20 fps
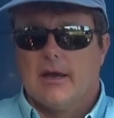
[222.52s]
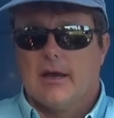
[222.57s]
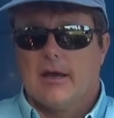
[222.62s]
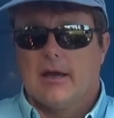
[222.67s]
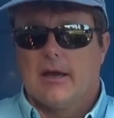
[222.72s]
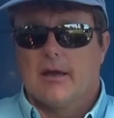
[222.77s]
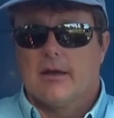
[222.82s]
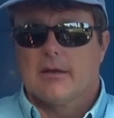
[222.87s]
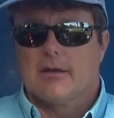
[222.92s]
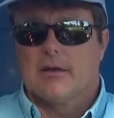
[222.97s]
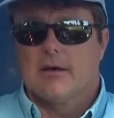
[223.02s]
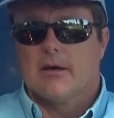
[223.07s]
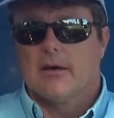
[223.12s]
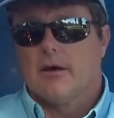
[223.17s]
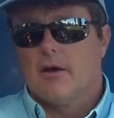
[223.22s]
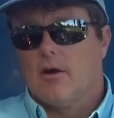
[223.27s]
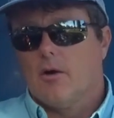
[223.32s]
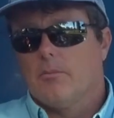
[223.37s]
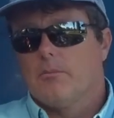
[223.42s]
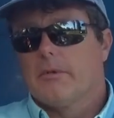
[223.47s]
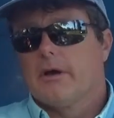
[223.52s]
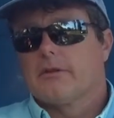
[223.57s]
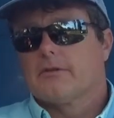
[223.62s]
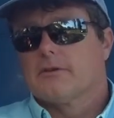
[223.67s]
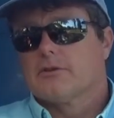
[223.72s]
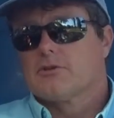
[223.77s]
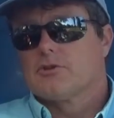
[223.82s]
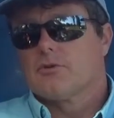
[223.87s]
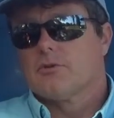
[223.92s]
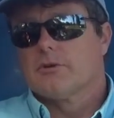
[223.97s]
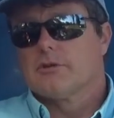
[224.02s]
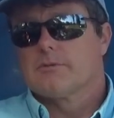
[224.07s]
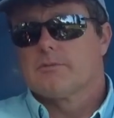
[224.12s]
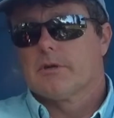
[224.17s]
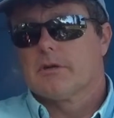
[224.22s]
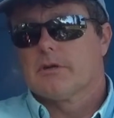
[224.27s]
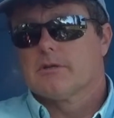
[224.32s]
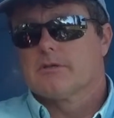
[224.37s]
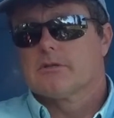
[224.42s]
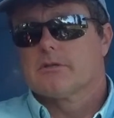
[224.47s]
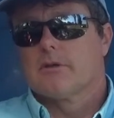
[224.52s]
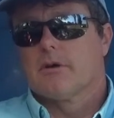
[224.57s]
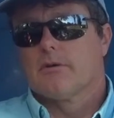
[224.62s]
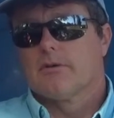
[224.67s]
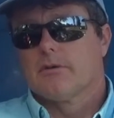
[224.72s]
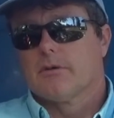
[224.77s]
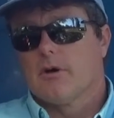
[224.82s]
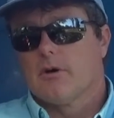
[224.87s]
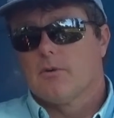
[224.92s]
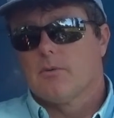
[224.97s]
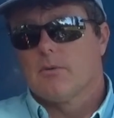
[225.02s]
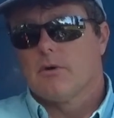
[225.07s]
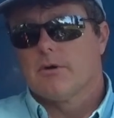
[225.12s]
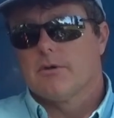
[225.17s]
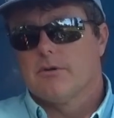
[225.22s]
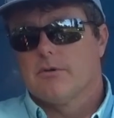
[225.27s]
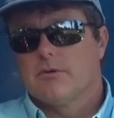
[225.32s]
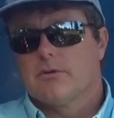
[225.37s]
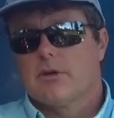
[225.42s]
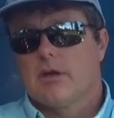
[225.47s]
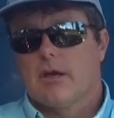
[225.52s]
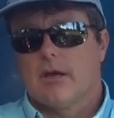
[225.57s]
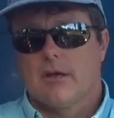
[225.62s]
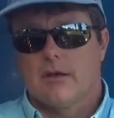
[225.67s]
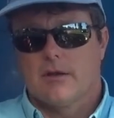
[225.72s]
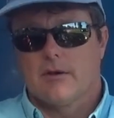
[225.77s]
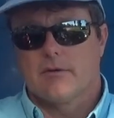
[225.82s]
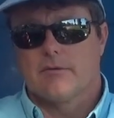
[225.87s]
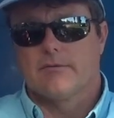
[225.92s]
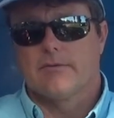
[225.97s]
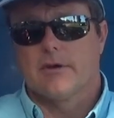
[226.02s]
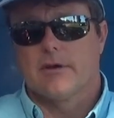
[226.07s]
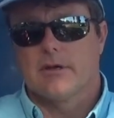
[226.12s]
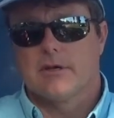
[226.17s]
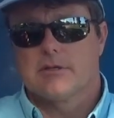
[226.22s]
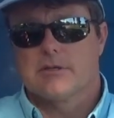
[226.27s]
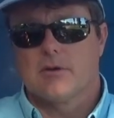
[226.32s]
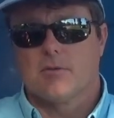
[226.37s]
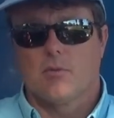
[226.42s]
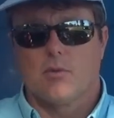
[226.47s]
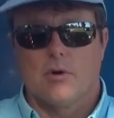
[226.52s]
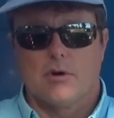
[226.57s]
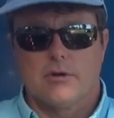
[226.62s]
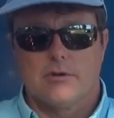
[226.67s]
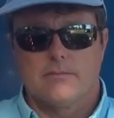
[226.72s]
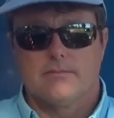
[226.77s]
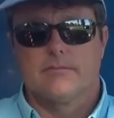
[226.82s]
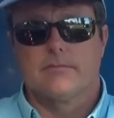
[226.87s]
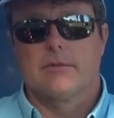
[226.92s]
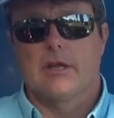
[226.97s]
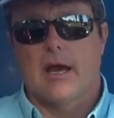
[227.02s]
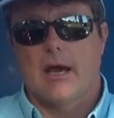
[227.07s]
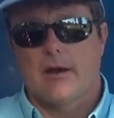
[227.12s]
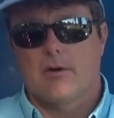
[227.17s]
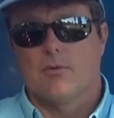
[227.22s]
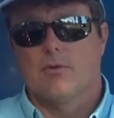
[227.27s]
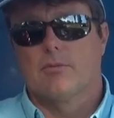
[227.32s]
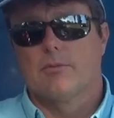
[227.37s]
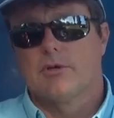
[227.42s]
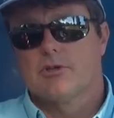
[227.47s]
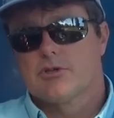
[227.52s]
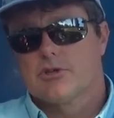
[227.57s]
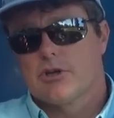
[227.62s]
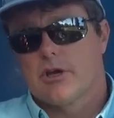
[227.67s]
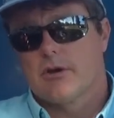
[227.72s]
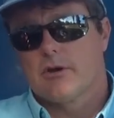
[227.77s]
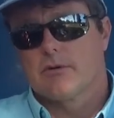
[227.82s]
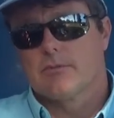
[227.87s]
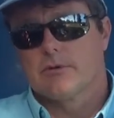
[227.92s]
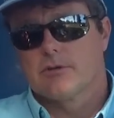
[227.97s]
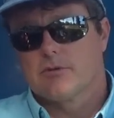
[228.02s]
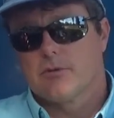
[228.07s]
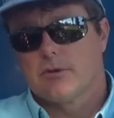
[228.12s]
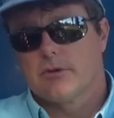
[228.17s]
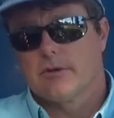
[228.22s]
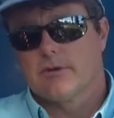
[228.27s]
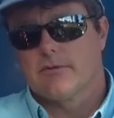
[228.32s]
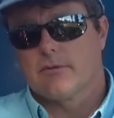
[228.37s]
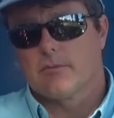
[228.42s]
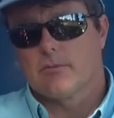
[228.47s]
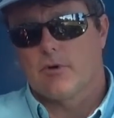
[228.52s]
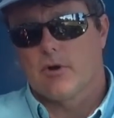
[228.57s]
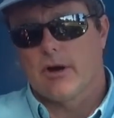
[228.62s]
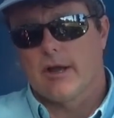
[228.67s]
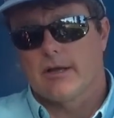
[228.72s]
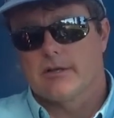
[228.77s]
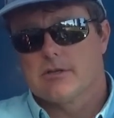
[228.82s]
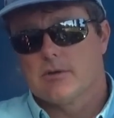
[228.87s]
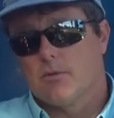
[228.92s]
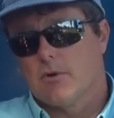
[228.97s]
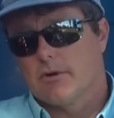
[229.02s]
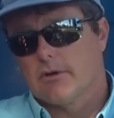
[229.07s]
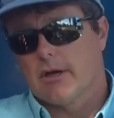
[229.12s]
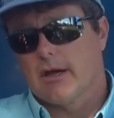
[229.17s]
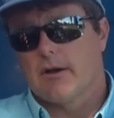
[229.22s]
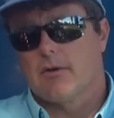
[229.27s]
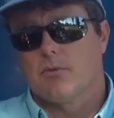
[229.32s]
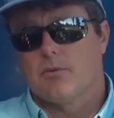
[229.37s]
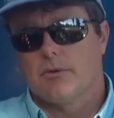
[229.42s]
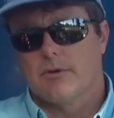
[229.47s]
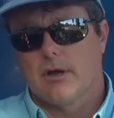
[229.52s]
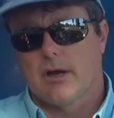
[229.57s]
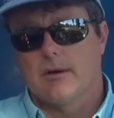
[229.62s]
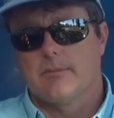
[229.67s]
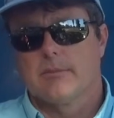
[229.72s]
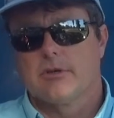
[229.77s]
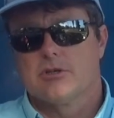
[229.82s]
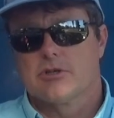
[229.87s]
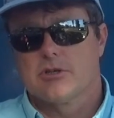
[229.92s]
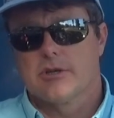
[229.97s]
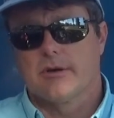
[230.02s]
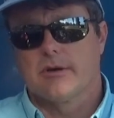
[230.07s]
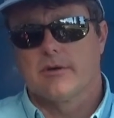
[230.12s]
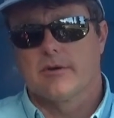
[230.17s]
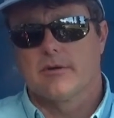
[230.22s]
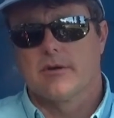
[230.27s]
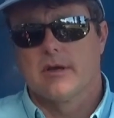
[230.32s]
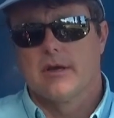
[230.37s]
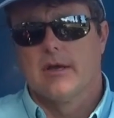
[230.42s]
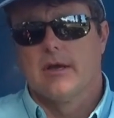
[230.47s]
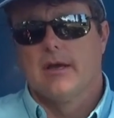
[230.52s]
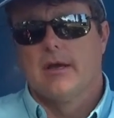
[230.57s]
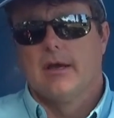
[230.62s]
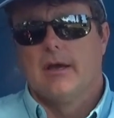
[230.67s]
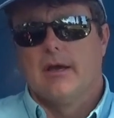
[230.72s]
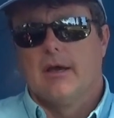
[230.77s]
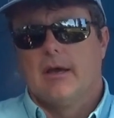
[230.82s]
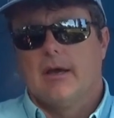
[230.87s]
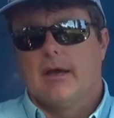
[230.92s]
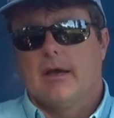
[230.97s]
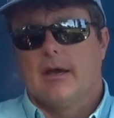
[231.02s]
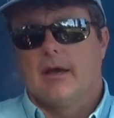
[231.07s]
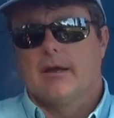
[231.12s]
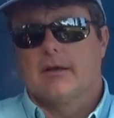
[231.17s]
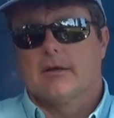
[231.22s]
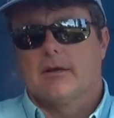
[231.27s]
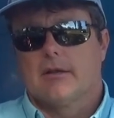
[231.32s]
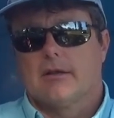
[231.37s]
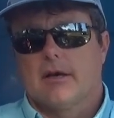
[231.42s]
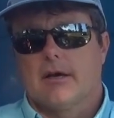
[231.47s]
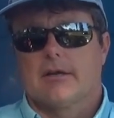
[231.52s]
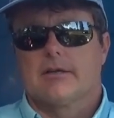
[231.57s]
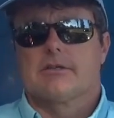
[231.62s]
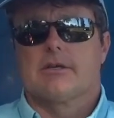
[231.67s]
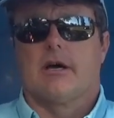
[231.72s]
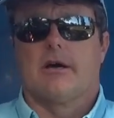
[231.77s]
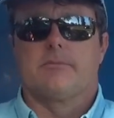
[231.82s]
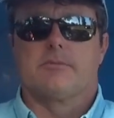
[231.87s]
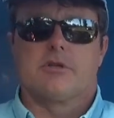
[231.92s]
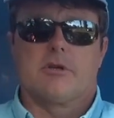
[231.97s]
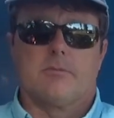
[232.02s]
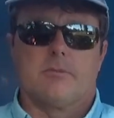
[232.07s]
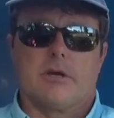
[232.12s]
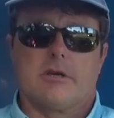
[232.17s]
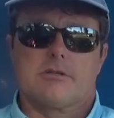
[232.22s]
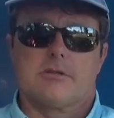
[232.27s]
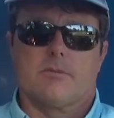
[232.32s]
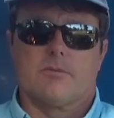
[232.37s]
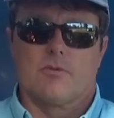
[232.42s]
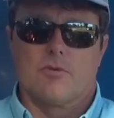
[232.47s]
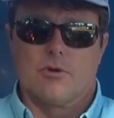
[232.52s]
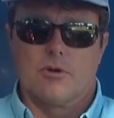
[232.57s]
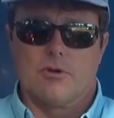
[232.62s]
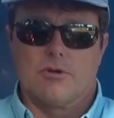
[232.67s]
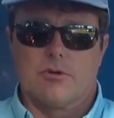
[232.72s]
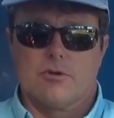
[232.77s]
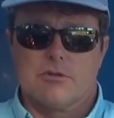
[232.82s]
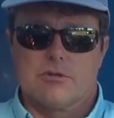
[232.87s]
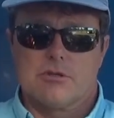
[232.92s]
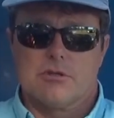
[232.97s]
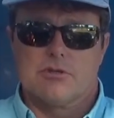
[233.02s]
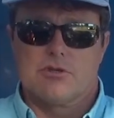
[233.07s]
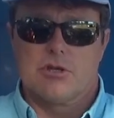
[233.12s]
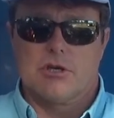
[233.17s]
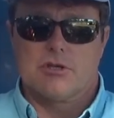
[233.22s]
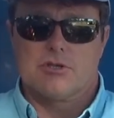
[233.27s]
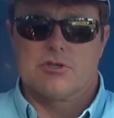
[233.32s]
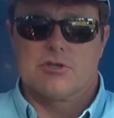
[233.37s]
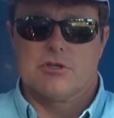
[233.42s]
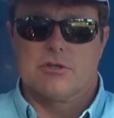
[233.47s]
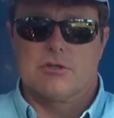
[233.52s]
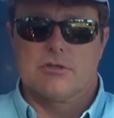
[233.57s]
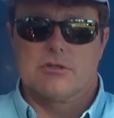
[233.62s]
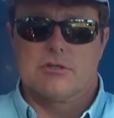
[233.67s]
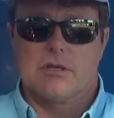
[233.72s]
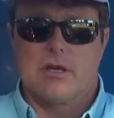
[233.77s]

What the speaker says: and help make the choice, because they'll know what you can interface and what data will be shared between different brands and what data will not be shared. And a lot of times can make some really good suggestions,